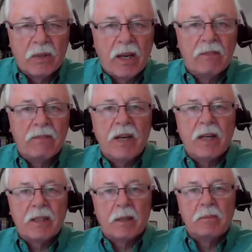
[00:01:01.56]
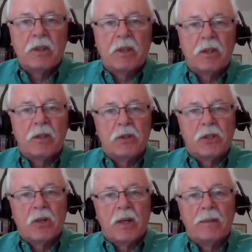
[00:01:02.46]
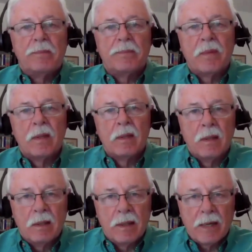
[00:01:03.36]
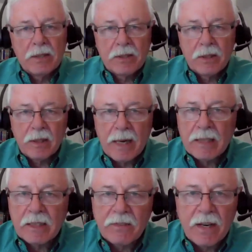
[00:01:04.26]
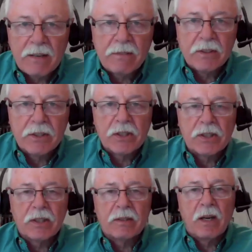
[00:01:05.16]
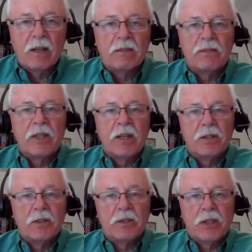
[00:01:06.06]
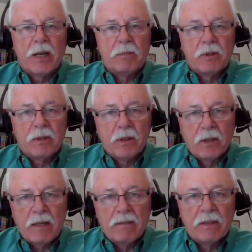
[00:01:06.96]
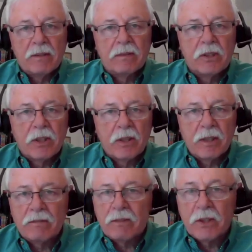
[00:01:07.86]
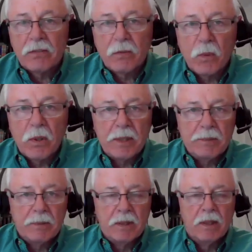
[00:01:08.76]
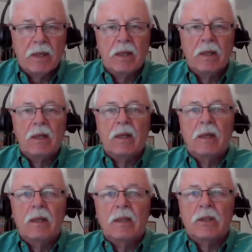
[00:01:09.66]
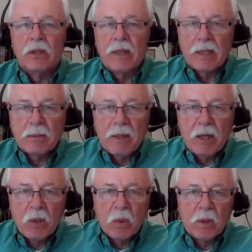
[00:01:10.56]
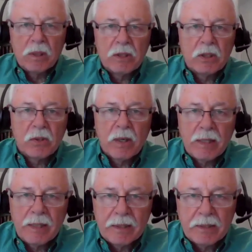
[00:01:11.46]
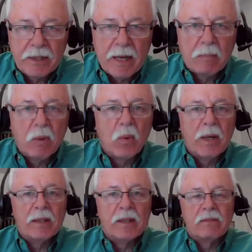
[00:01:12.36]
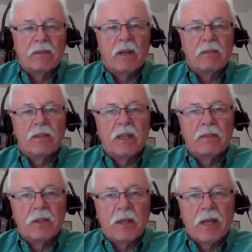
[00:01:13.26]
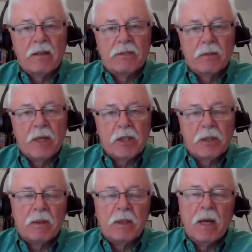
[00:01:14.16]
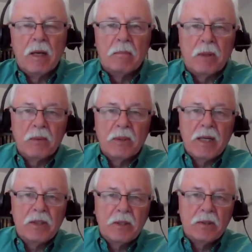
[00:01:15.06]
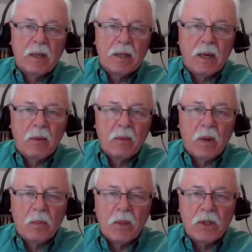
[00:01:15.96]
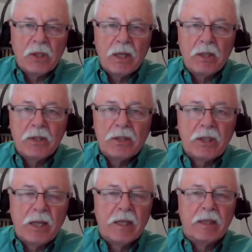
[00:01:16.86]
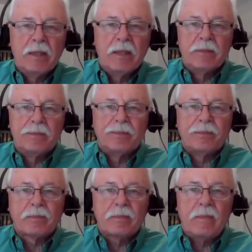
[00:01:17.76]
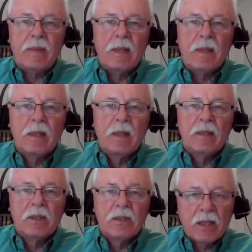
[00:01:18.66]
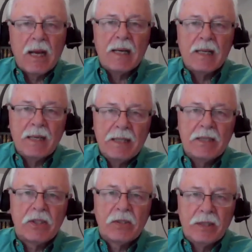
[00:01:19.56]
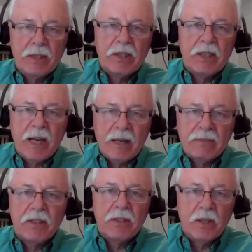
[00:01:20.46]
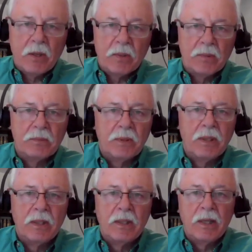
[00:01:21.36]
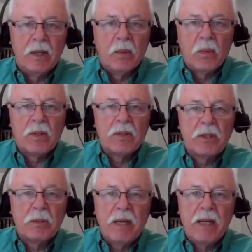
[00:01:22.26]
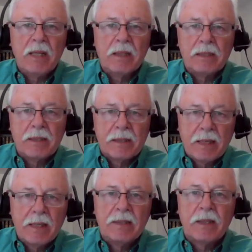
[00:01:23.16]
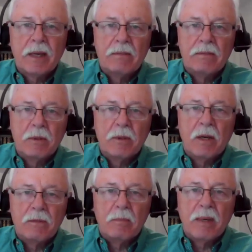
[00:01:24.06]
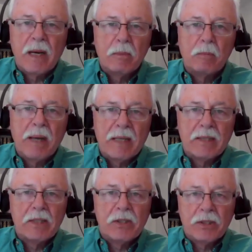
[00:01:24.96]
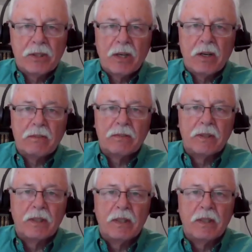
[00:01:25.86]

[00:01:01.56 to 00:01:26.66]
have not come to conclusion on. And that's the last five verses of Daniel chapter eleven, starting at verse forty. So that's my goal, is to try to get to that point of, of giving you that information. But when I do, I, I want you to understand there's a lot of history that you have to know in order to make sense of the of the Bible passage itself.